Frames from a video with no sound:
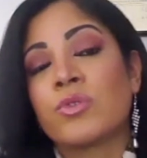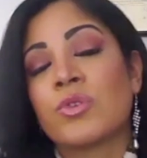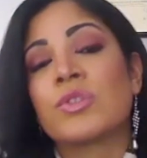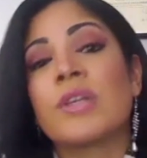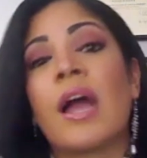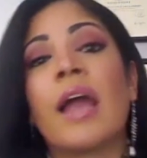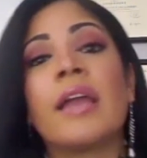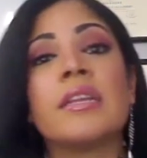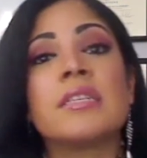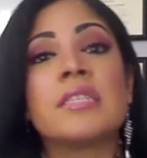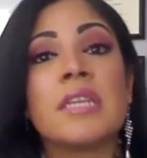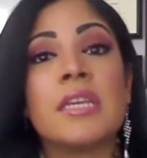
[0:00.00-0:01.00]

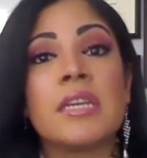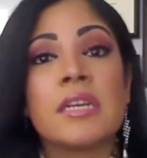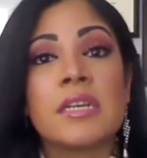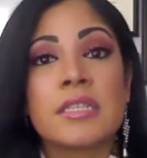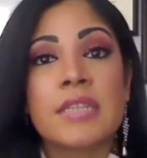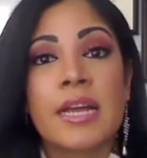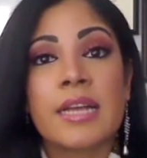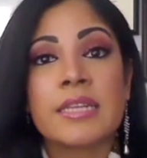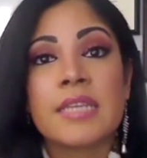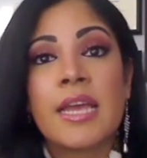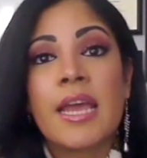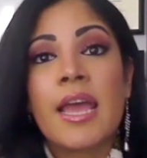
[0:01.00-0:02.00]
society sees us as
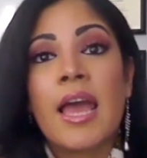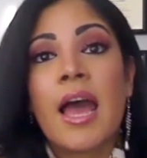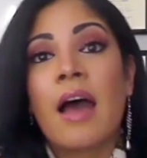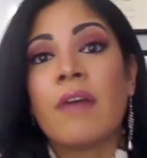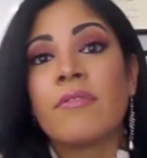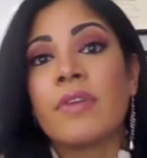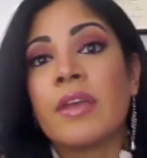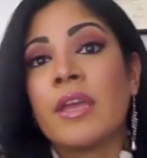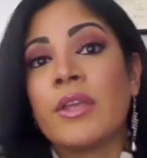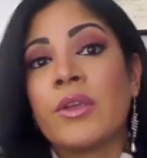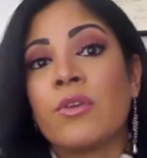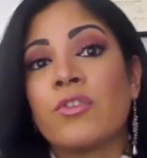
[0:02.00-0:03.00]
having,